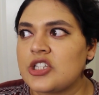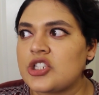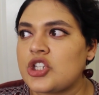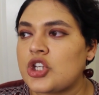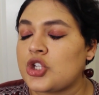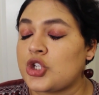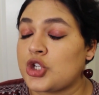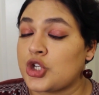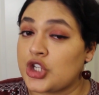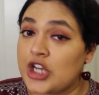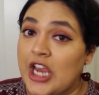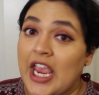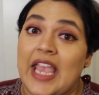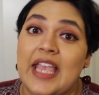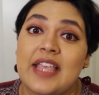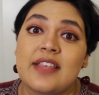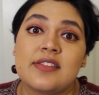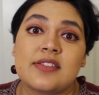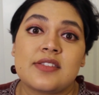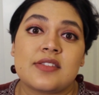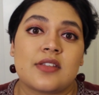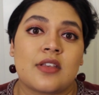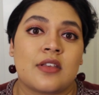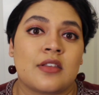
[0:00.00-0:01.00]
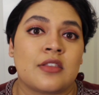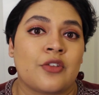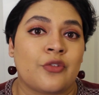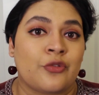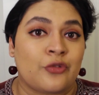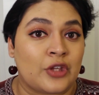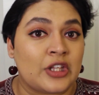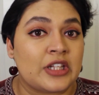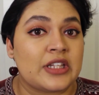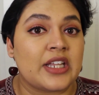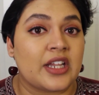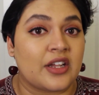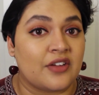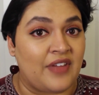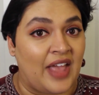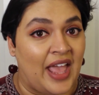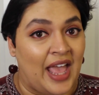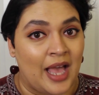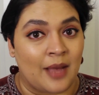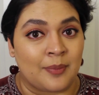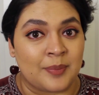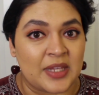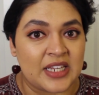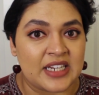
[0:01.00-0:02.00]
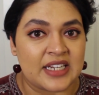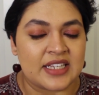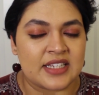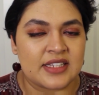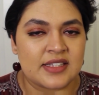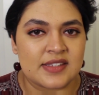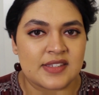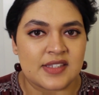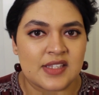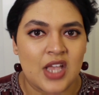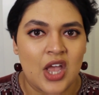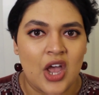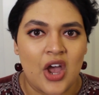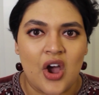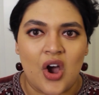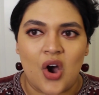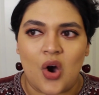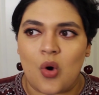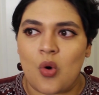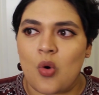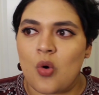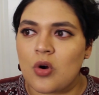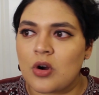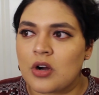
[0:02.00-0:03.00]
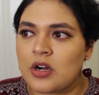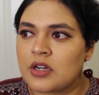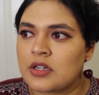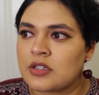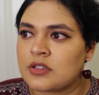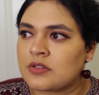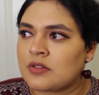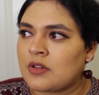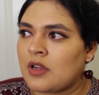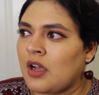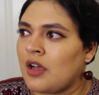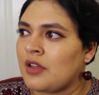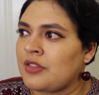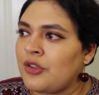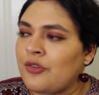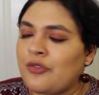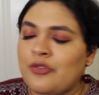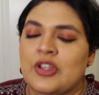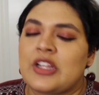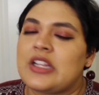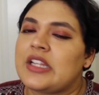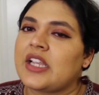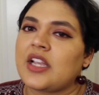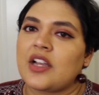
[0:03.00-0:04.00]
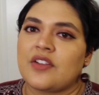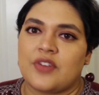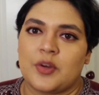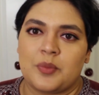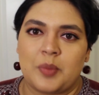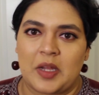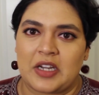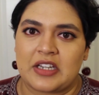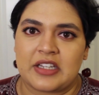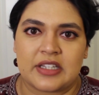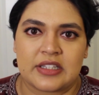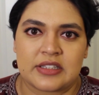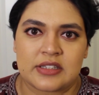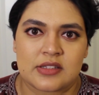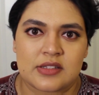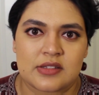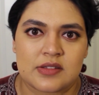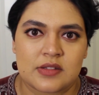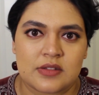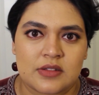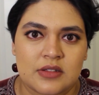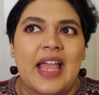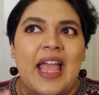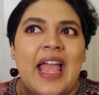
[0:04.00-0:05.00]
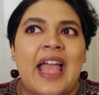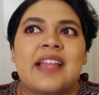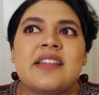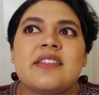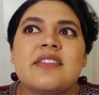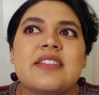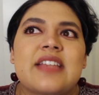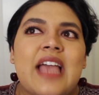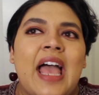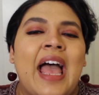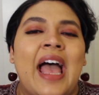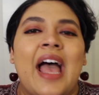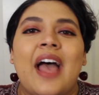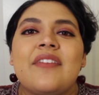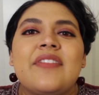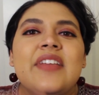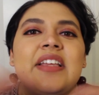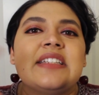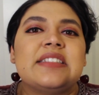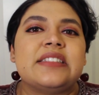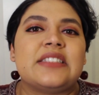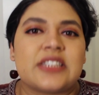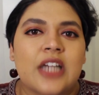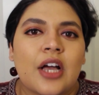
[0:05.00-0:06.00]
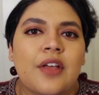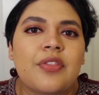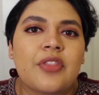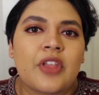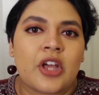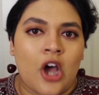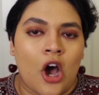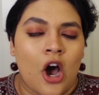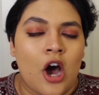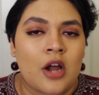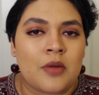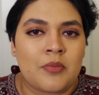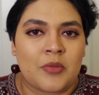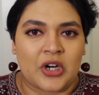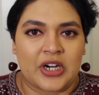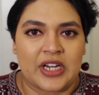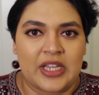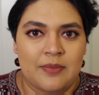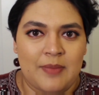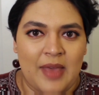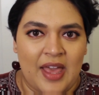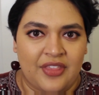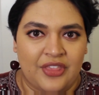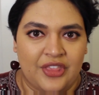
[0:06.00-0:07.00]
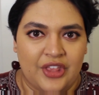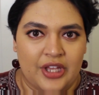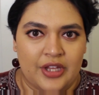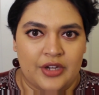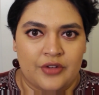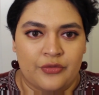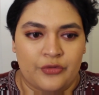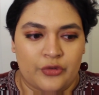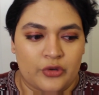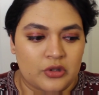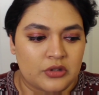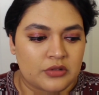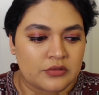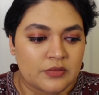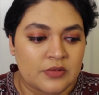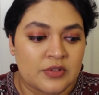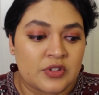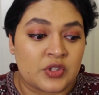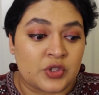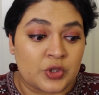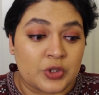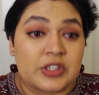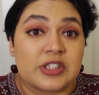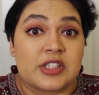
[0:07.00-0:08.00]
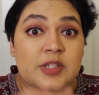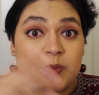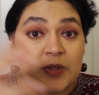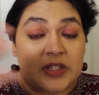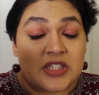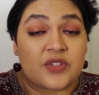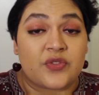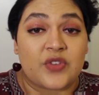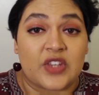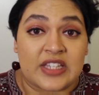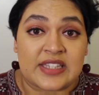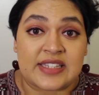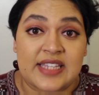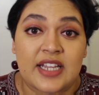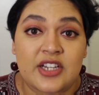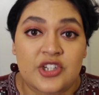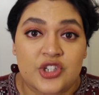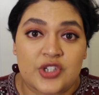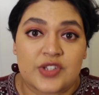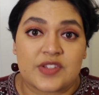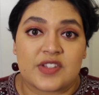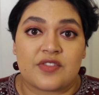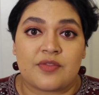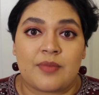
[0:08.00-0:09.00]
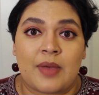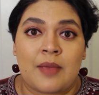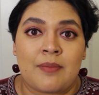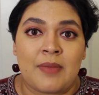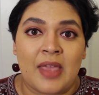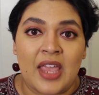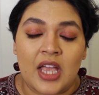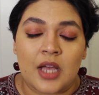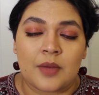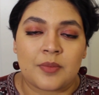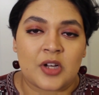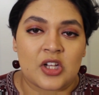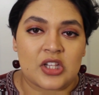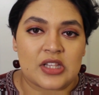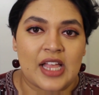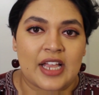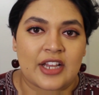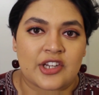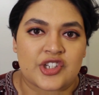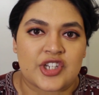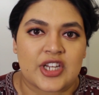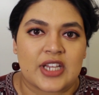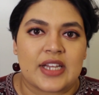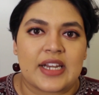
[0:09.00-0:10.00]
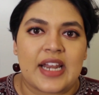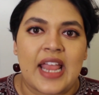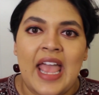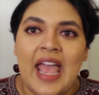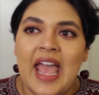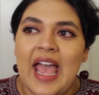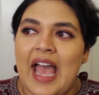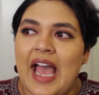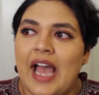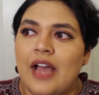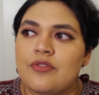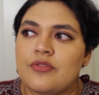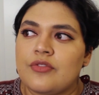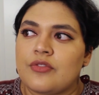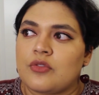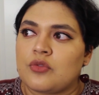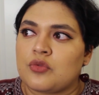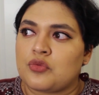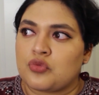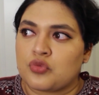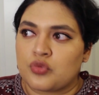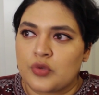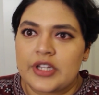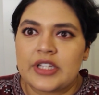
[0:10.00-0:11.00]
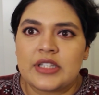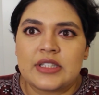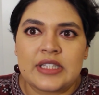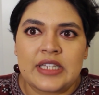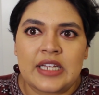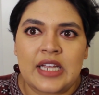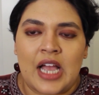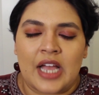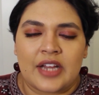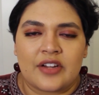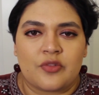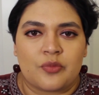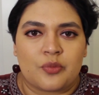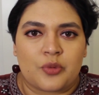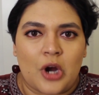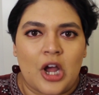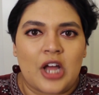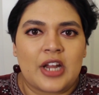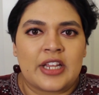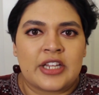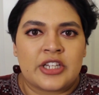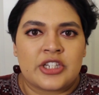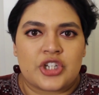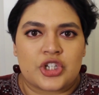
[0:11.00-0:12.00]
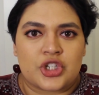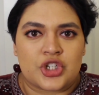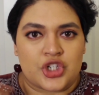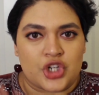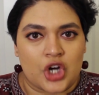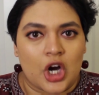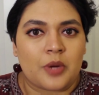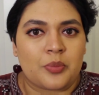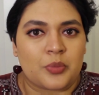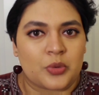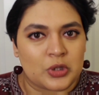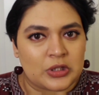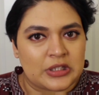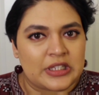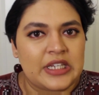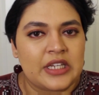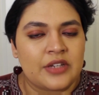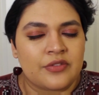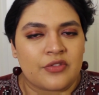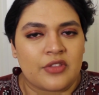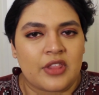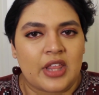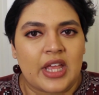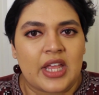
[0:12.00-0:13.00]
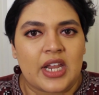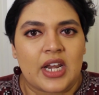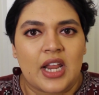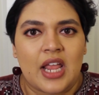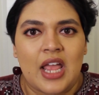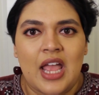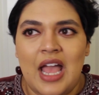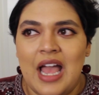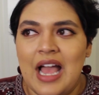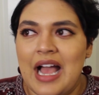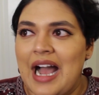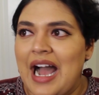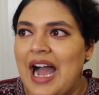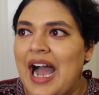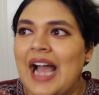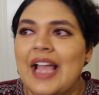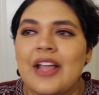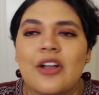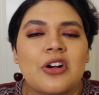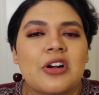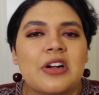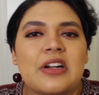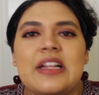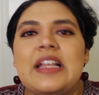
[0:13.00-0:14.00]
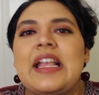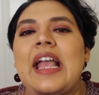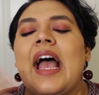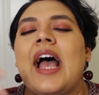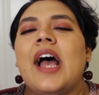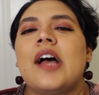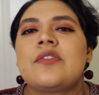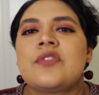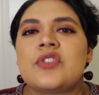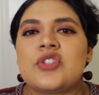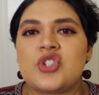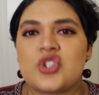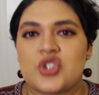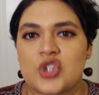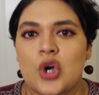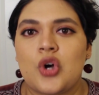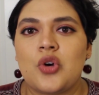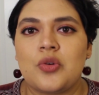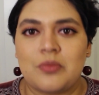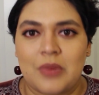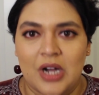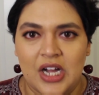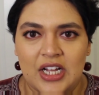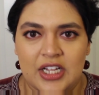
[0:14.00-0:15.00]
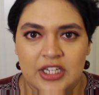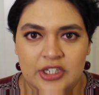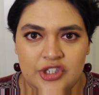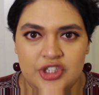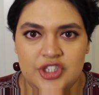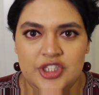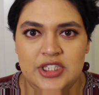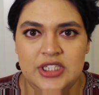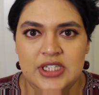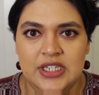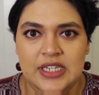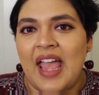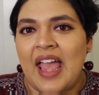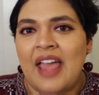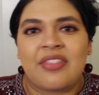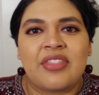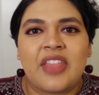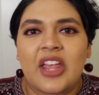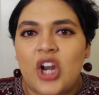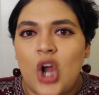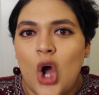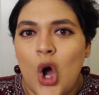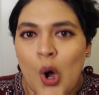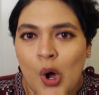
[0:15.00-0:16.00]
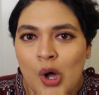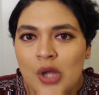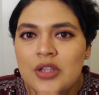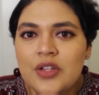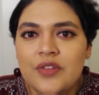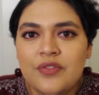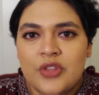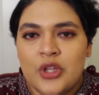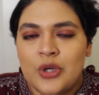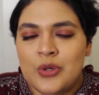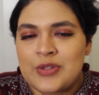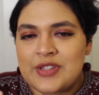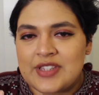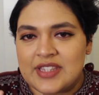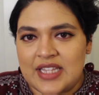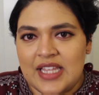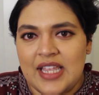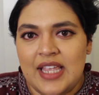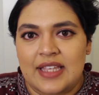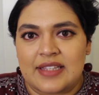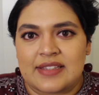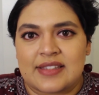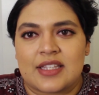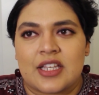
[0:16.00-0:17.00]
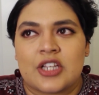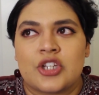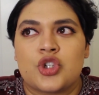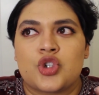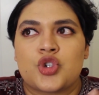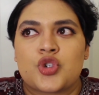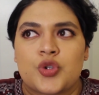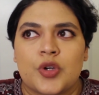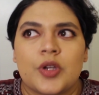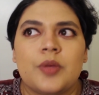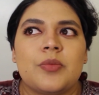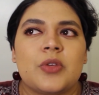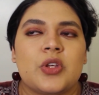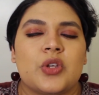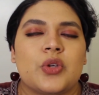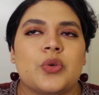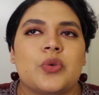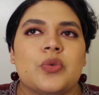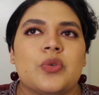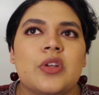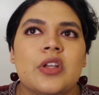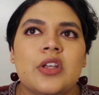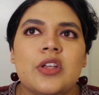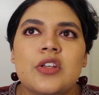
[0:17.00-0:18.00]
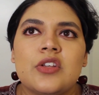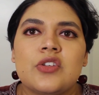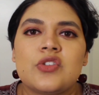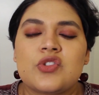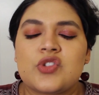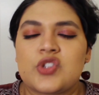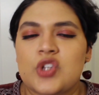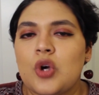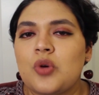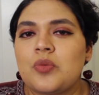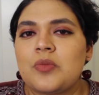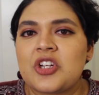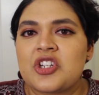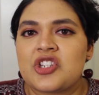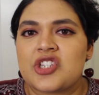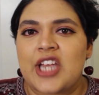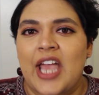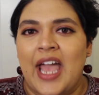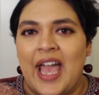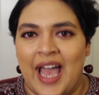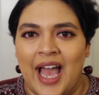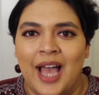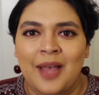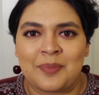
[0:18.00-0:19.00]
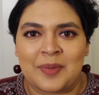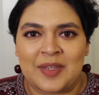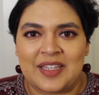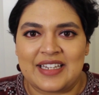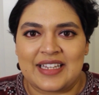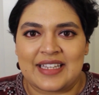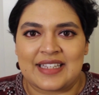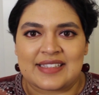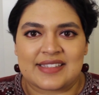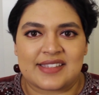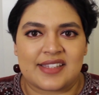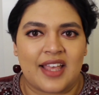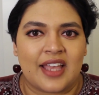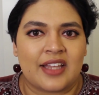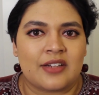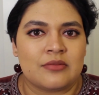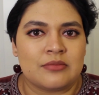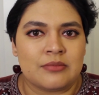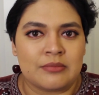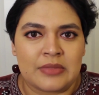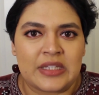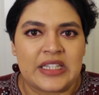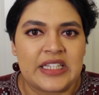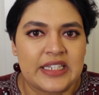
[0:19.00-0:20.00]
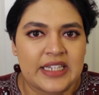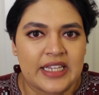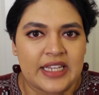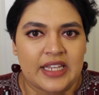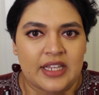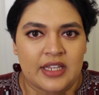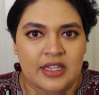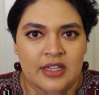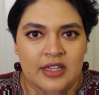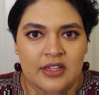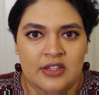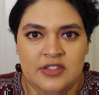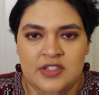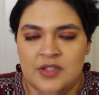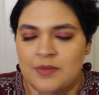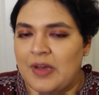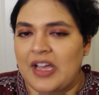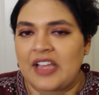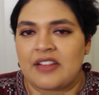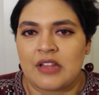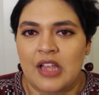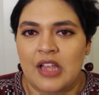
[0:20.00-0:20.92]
to chase the feeling of happiness or the feeling of abundance. And having done the Konmari method for certain specific sections of my makeup collection have really kind of brought into sharp relief that I already have so much. And that all of those things contribute so much happiness and meaning to my